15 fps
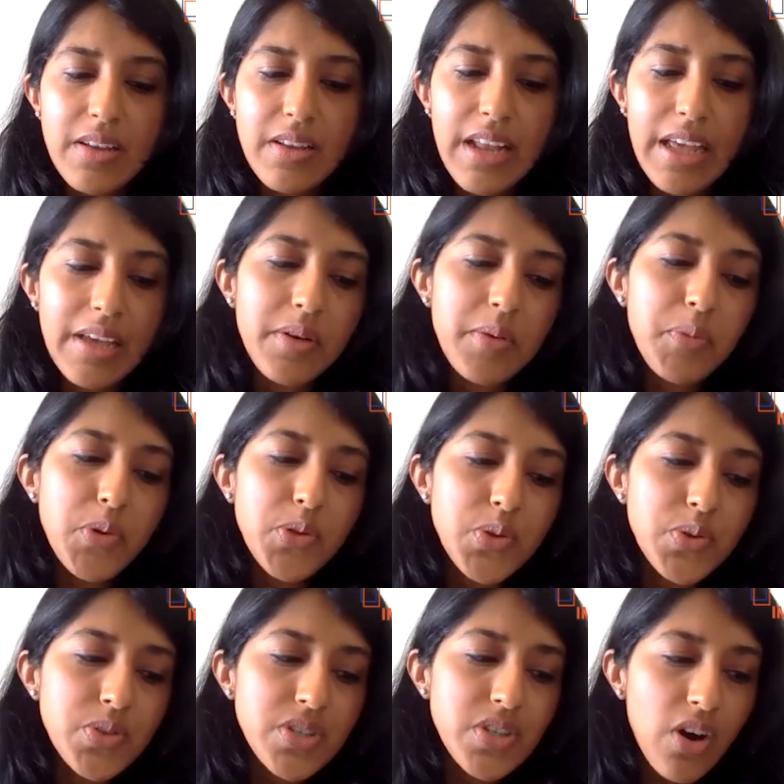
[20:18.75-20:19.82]
like
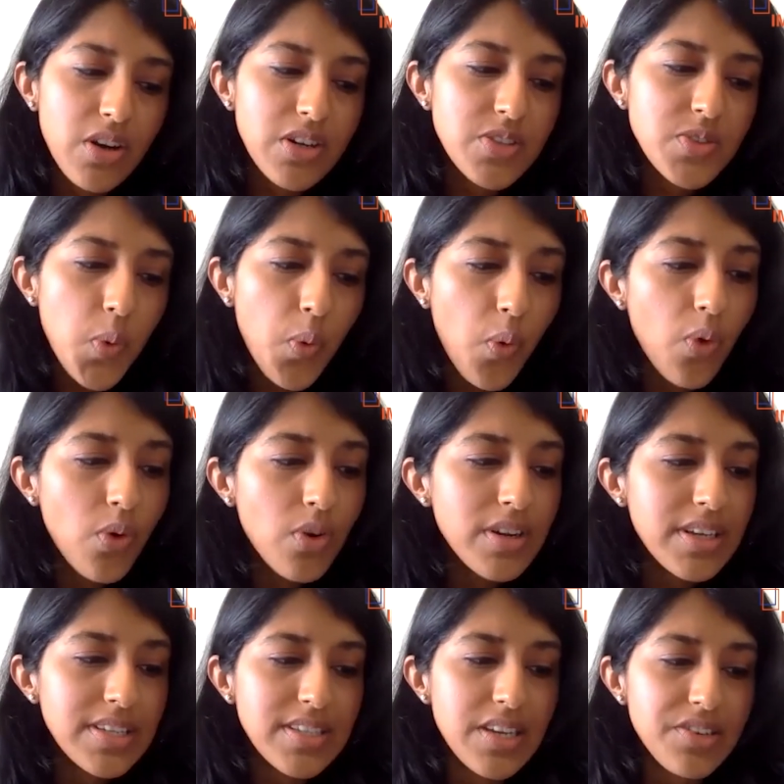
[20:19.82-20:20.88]
Muthoot on its own
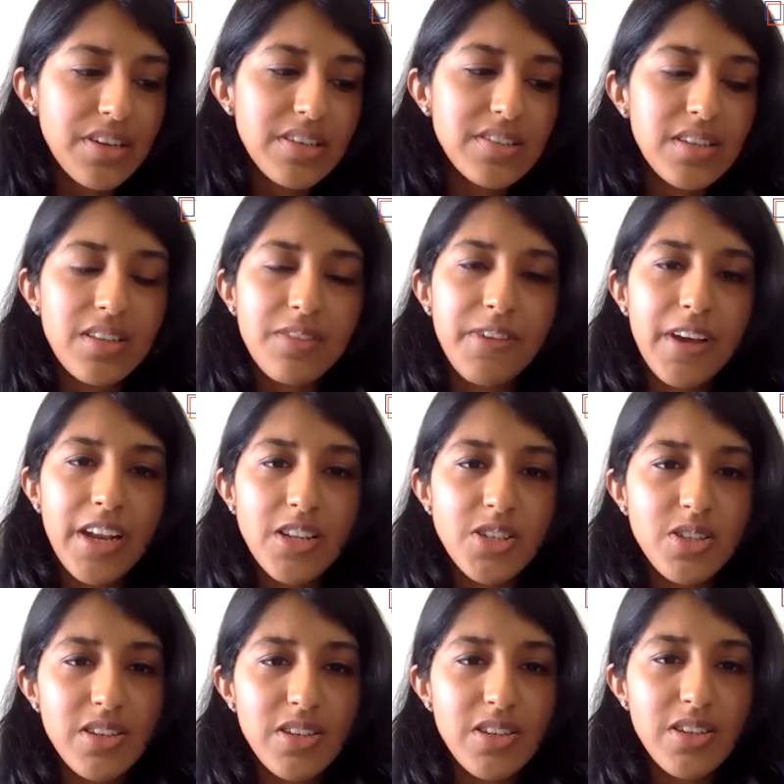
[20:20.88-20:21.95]
is addressing the
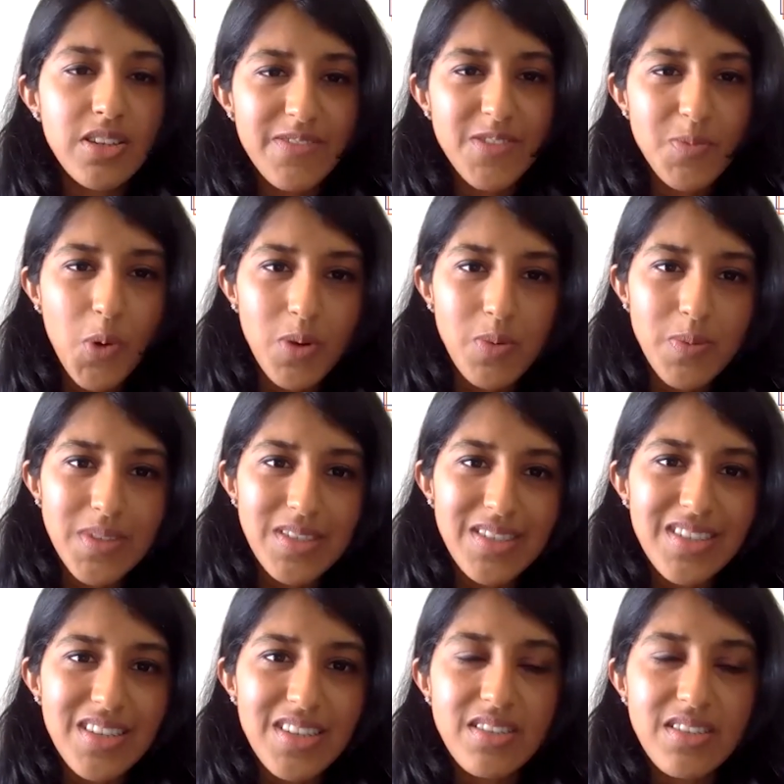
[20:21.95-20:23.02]
financial needs of small
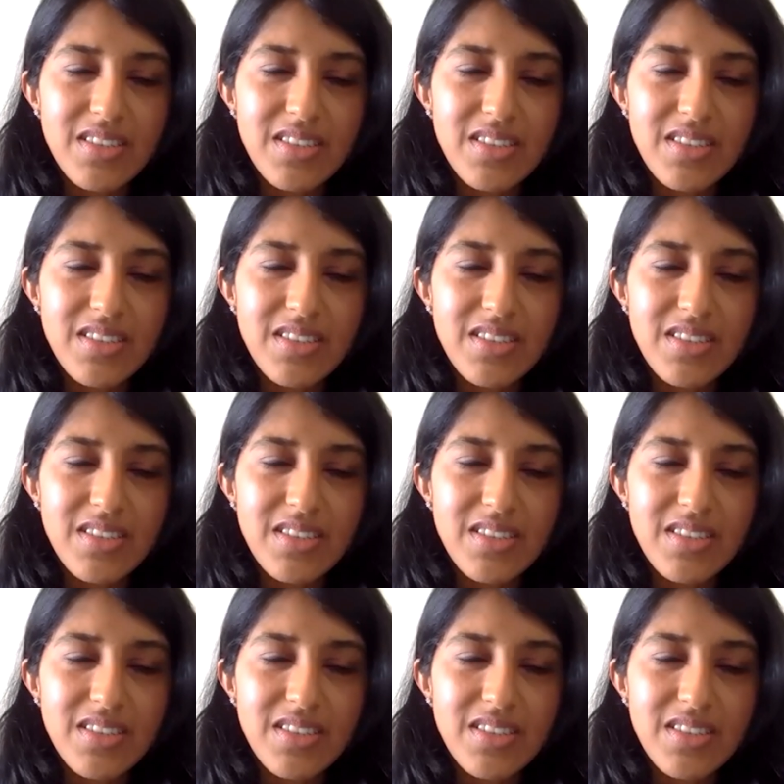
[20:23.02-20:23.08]
businesses.